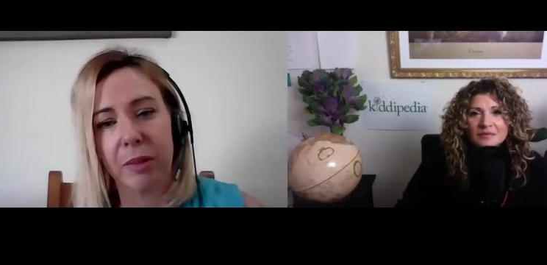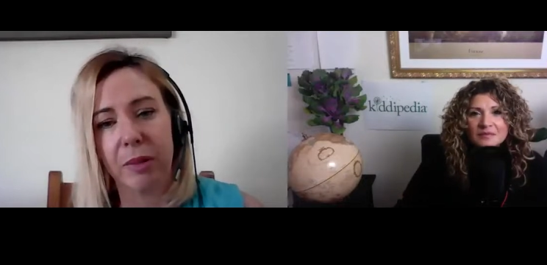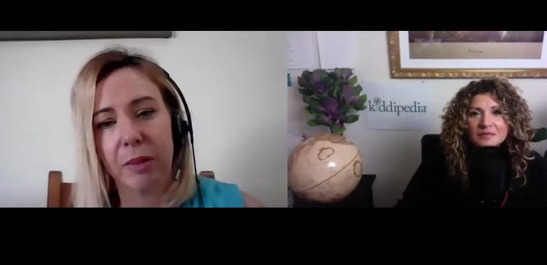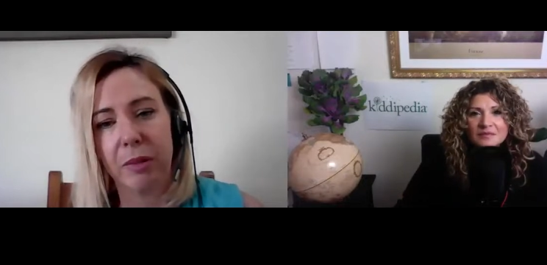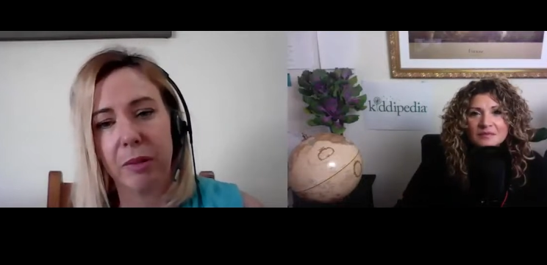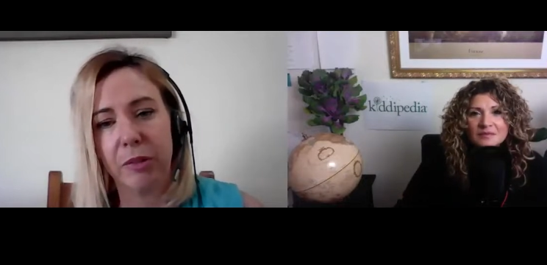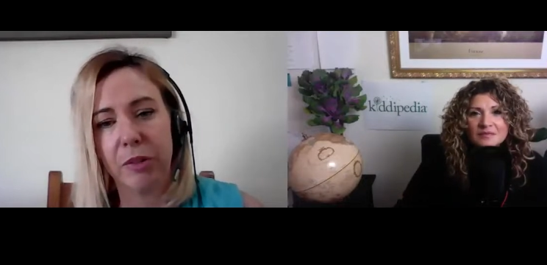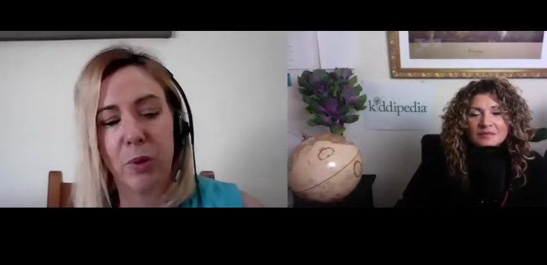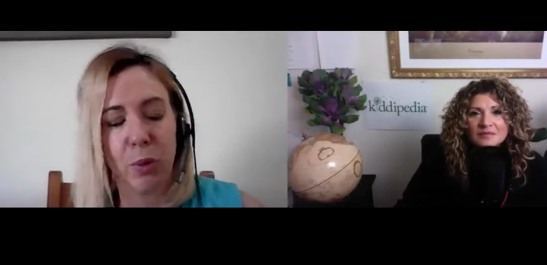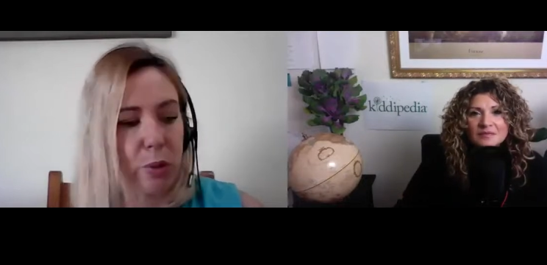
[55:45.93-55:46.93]
Speaker 1: schools
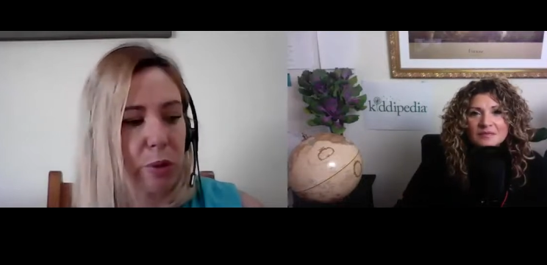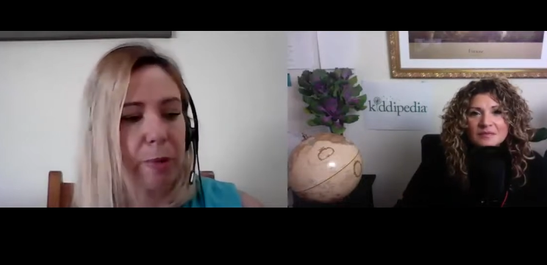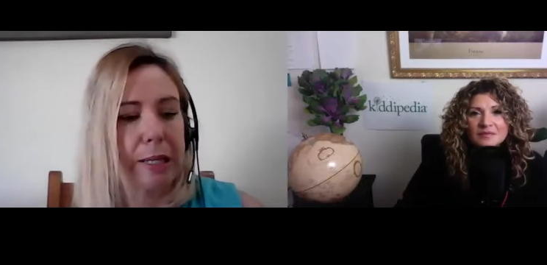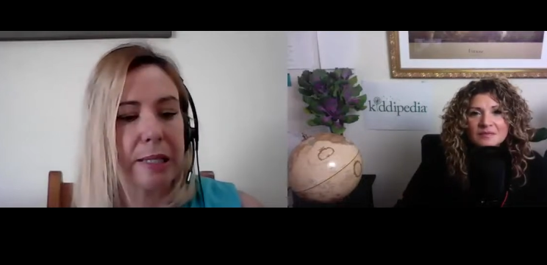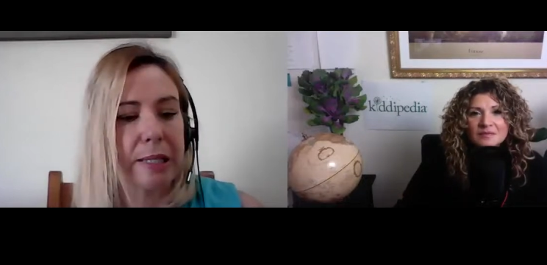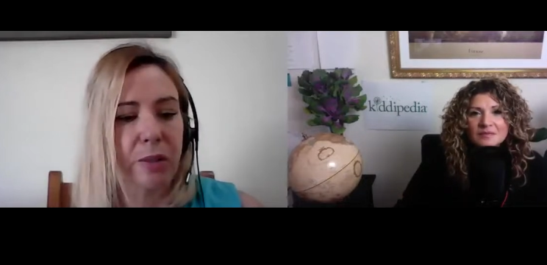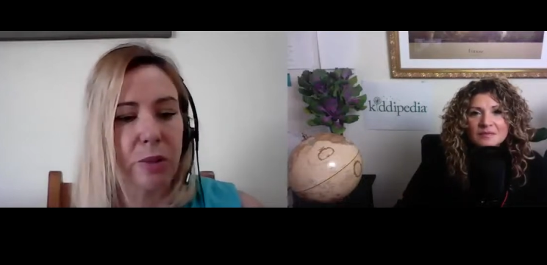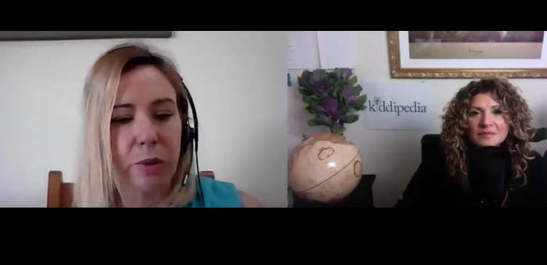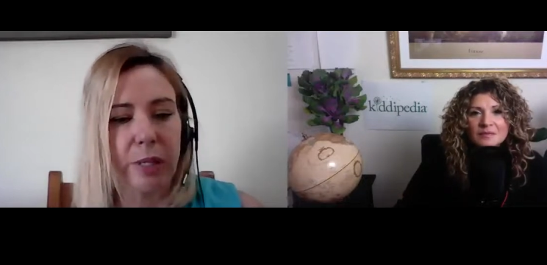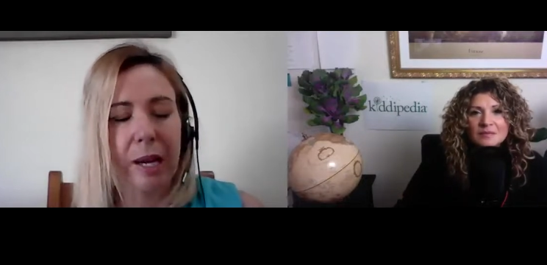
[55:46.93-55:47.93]
or preschools,
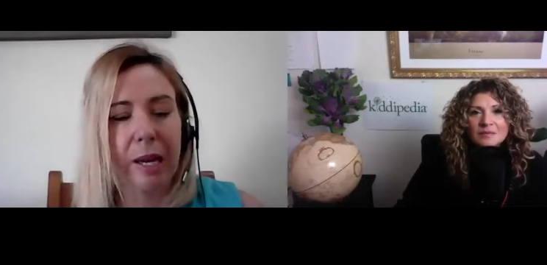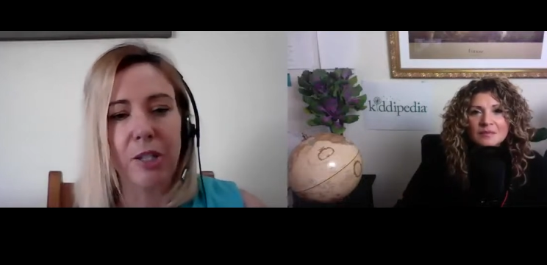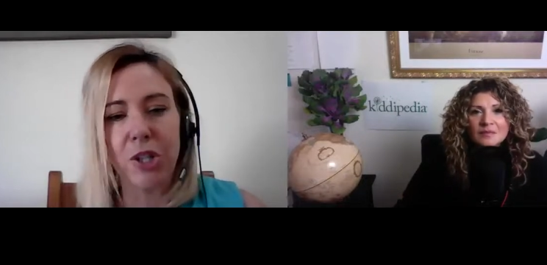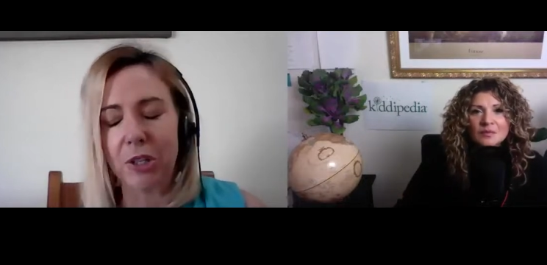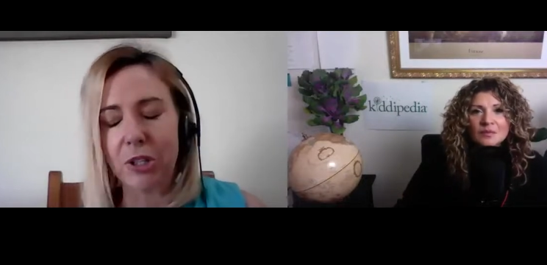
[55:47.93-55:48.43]
churches,